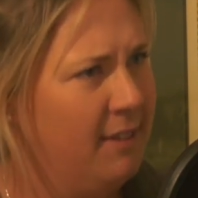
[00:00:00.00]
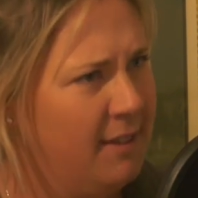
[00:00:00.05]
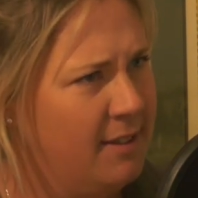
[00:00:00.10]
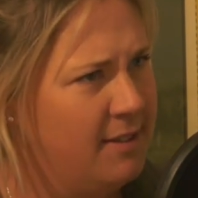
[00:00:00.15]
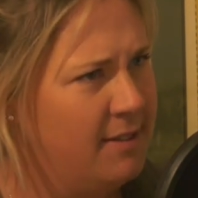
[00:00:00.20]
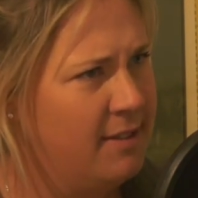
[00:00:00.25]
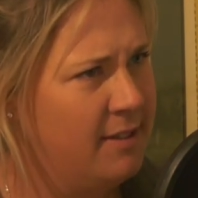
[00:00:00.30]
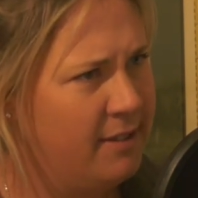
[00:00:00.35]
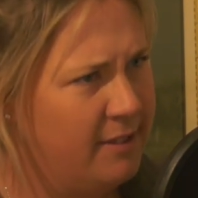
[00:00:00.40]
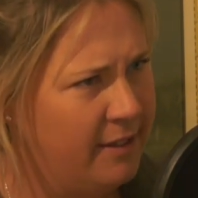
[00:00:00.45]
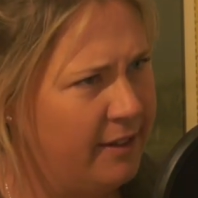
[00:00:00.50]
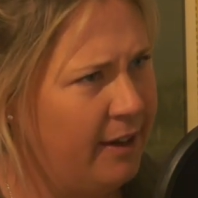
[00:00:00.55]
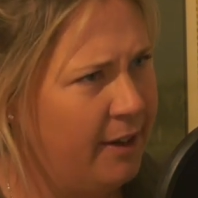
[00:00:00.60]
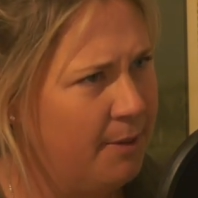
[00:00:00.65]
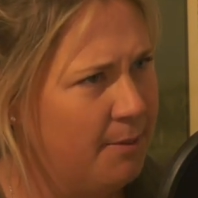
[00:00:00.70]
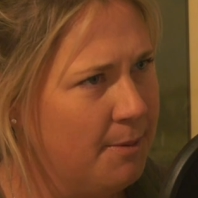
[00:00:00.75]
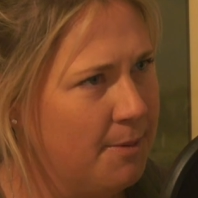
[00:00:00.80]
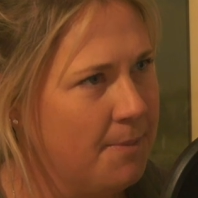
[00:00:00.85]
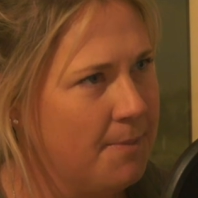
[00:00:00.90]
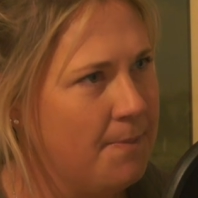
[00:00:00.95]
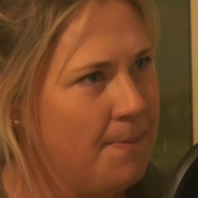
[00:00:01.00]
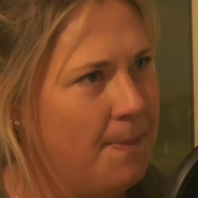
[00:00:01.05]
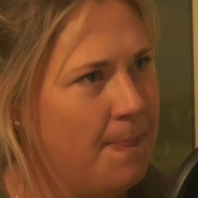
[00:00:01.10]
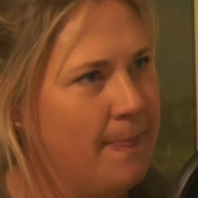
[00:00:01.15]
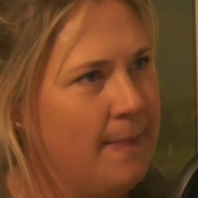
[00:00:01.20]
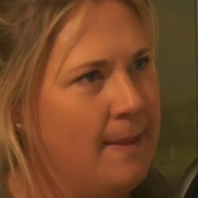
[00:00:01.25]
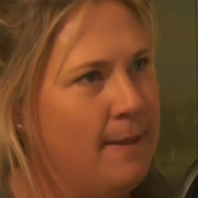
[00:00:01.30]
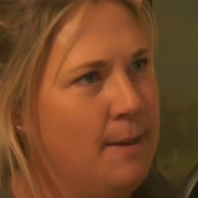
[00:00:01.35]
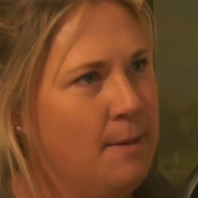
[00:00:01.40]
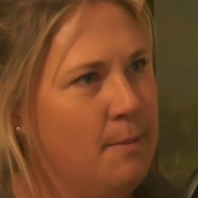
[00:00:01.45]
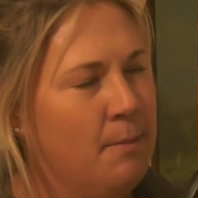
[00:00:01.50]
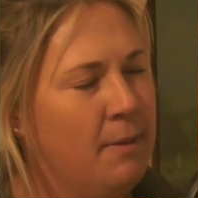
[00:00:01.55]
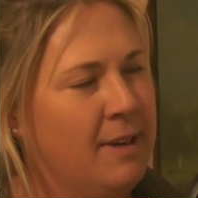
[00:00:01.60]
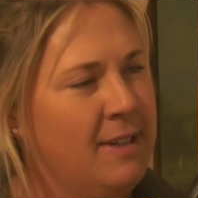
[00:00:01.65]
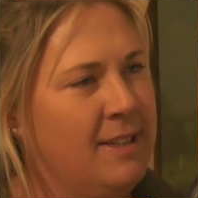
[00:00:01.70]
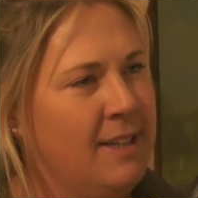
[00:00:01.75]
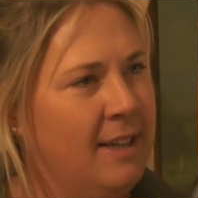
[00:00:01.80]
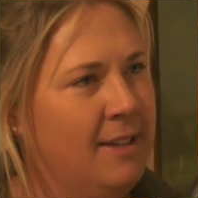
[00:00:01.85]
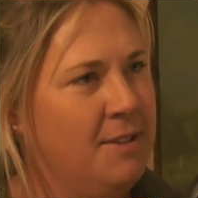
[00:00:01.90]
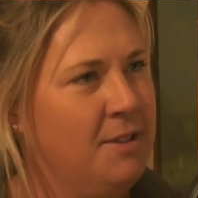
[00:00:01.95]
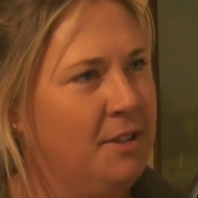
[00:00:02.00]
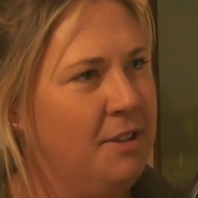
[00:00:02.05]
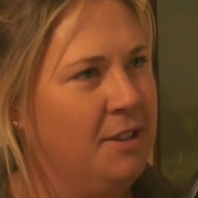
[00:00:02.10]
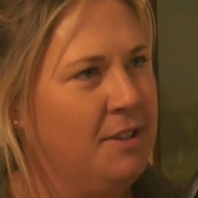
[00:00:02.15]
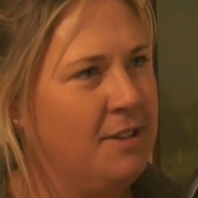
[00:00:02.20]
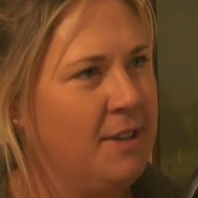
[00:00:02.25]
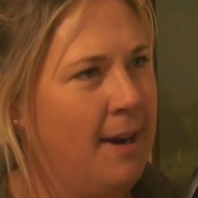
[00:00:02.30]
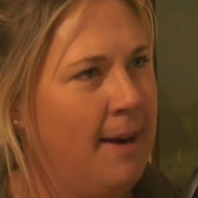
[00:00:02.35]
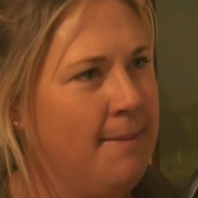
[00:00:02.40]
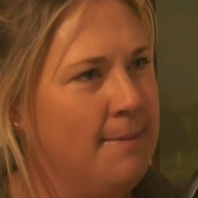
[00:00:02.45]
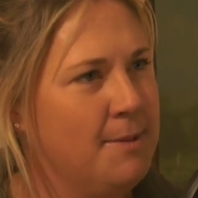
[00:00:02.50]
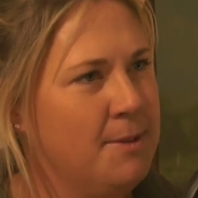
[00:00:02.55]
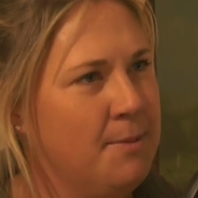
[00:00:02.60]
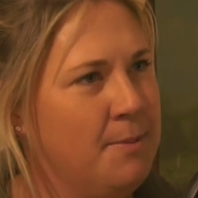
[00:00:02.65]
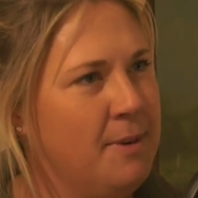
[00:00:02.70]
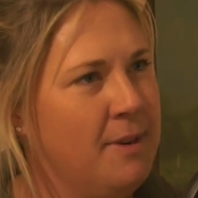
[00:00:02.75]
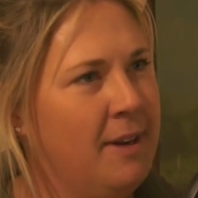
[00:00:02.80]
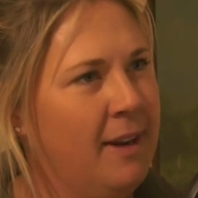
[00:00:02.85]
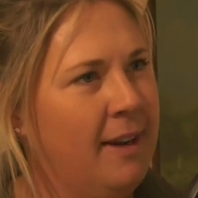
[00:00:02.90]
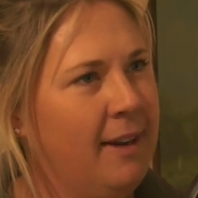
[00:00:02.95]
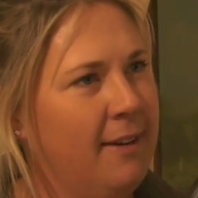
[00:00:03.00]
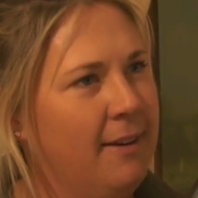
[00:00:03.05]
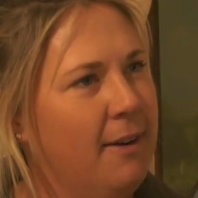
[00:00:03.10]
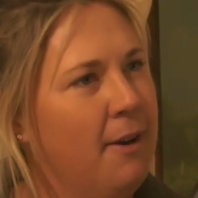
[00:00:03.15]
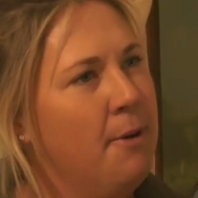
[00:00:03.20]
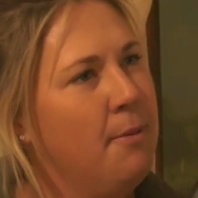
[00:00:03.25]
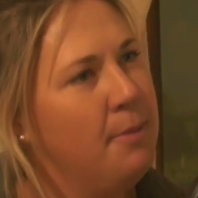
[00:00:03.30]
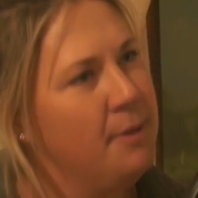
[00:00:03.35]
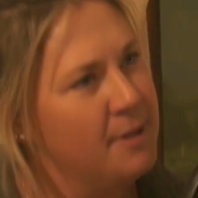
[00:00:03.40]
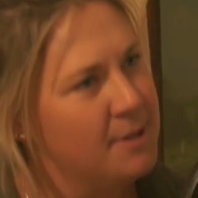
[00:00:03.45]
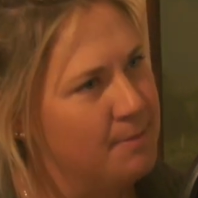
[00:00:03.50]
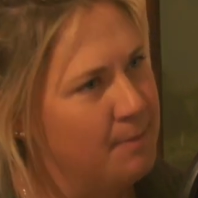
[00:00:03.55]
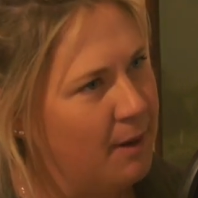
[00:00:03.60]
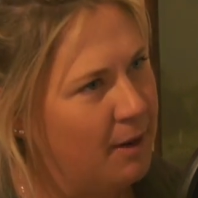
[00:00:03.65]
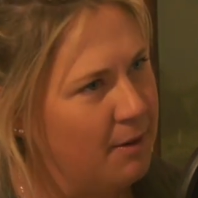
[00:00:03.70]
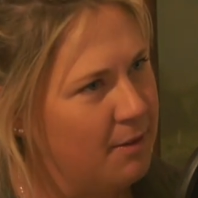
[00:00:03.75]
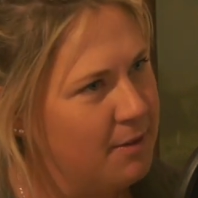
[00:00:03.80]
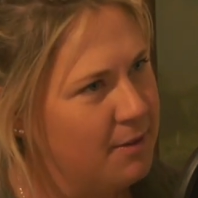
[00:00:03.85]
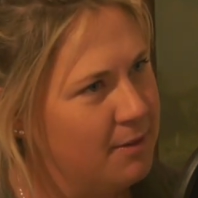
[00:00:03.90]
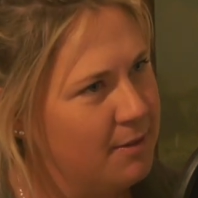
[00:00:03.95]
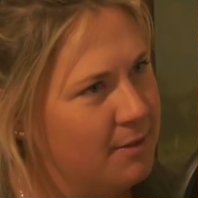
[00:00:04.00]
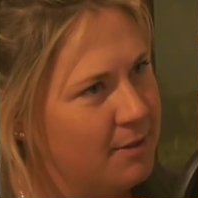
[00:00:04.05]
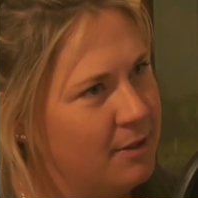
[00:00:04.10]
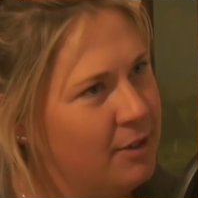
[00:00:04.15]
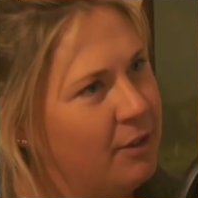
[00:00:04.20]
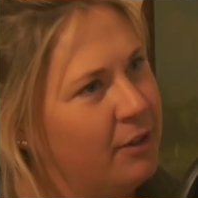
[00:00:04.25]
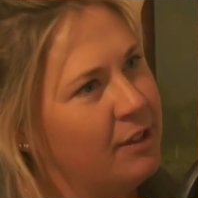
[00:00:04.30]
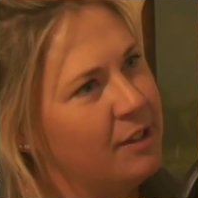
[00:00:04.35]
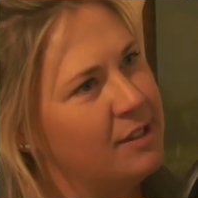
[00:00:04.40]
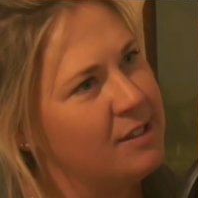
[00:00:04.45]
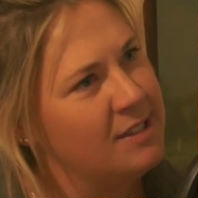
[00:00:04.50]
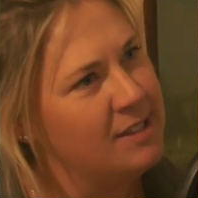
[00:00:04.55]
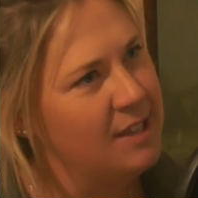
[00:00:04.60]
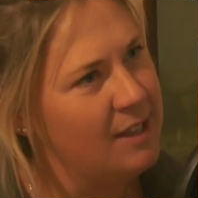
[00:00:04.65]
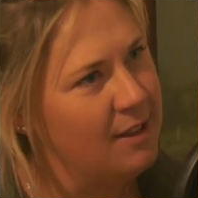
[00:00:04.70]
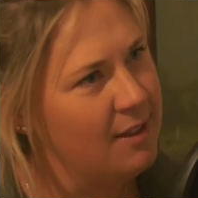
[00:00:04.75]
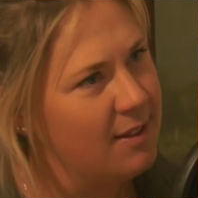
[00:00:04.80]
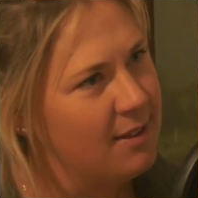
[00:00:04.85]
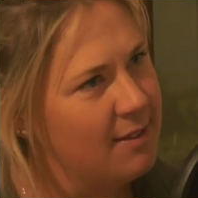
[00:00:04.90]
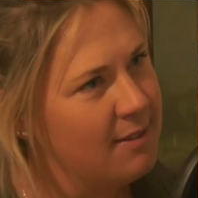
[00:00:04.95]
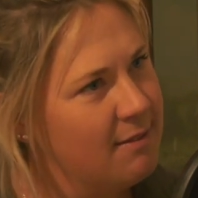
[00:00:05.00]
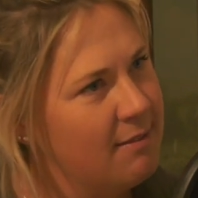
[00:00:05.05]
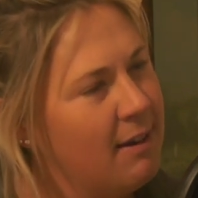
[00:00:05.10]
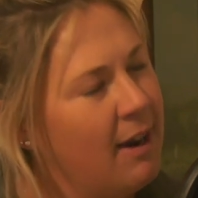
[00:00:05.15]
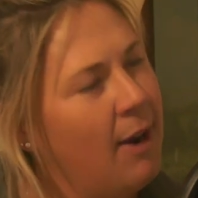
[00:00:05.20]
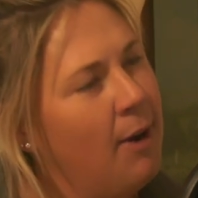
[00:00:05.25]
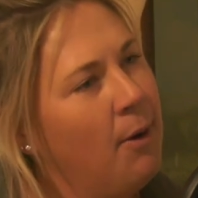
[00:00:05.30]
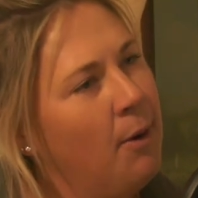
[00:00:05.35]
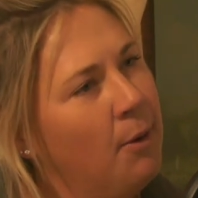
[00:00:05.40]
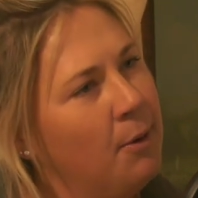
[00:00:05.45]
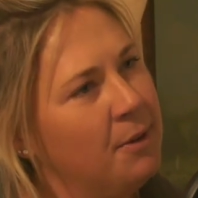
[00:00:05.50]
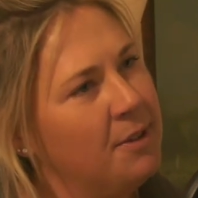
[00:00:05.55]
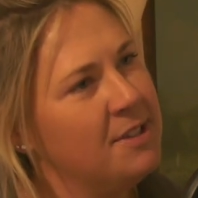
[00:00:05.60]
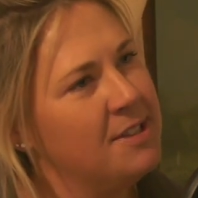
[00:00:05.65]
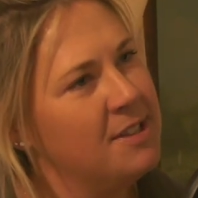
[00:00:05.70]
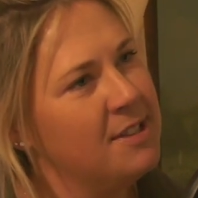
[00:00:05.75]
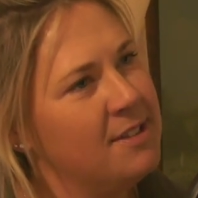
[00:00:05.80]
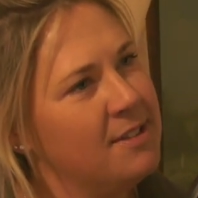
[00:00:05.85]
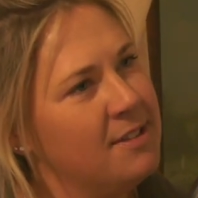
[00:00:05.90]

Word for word: it's it's an animal my dad took the time to be like open its mouth look at its teeth how old is